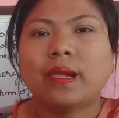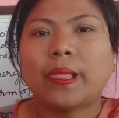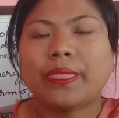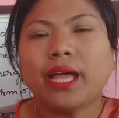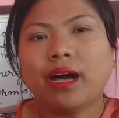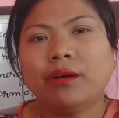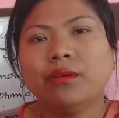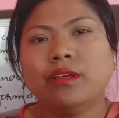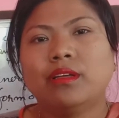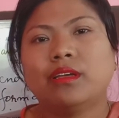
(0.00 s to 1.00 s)

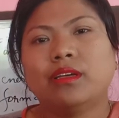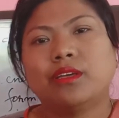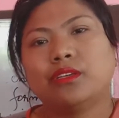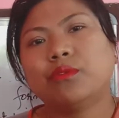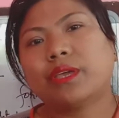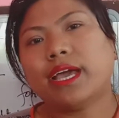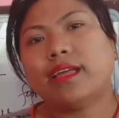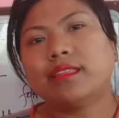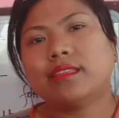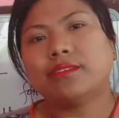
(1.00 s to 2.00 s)
Now, you
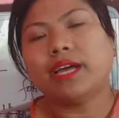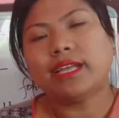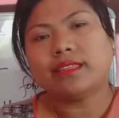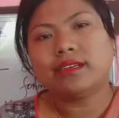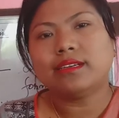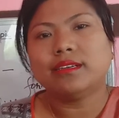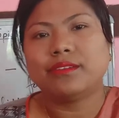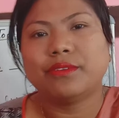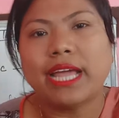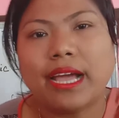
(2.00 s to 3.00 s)
can write
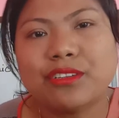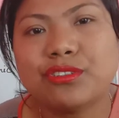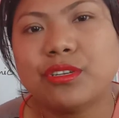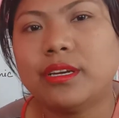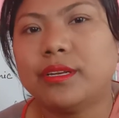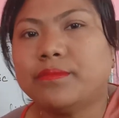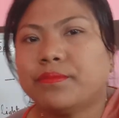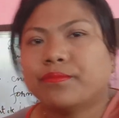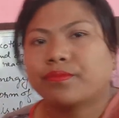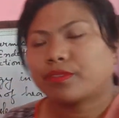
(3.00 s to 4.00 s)
the reaction.
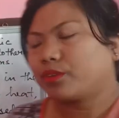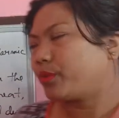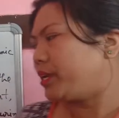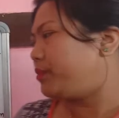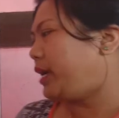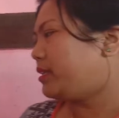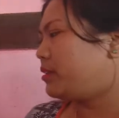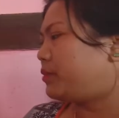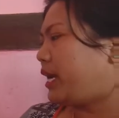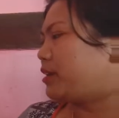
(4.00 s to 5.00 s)
You can write the
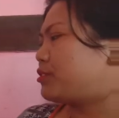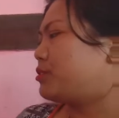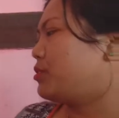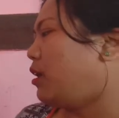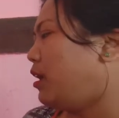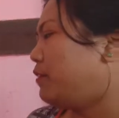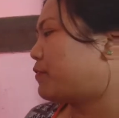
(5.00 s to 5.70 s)
reaction of